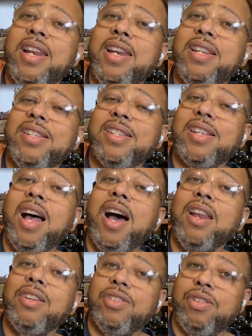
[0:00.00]
And this is
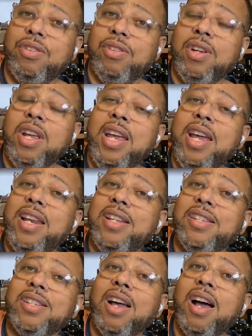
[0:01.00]
Hollister.
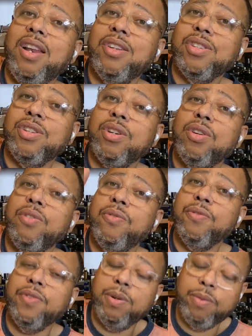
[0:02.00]
This is Hollister
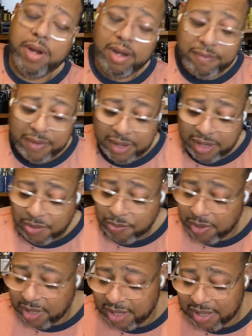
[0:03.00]
Freeway. And this
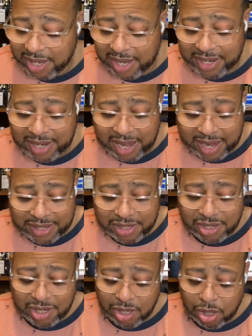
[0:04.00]
one is a
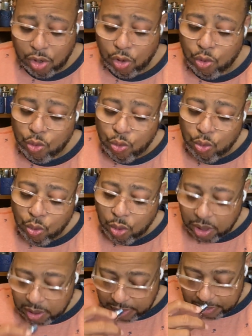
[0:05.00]
nice, cool,
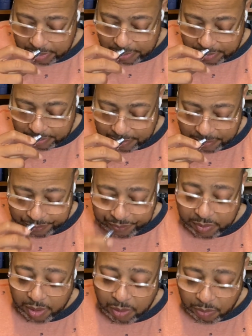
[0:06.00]

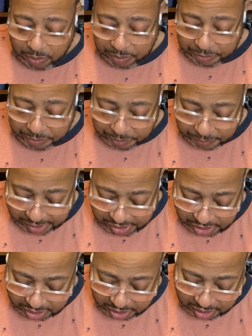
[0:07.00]

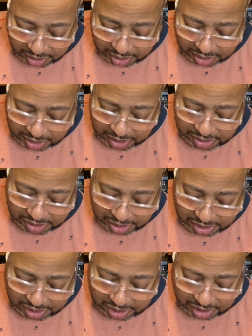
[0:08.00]
refreshing,
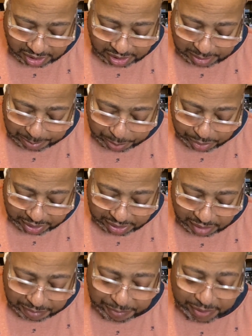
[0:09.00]
just
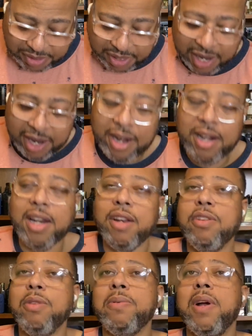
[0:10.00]
breath of fresh air. And I know
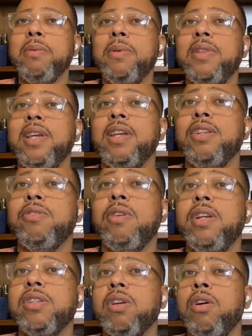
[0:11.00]
you're probably thinking, Trey,
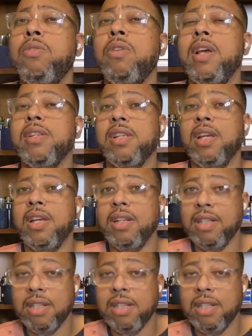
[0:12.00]
it's cold outside.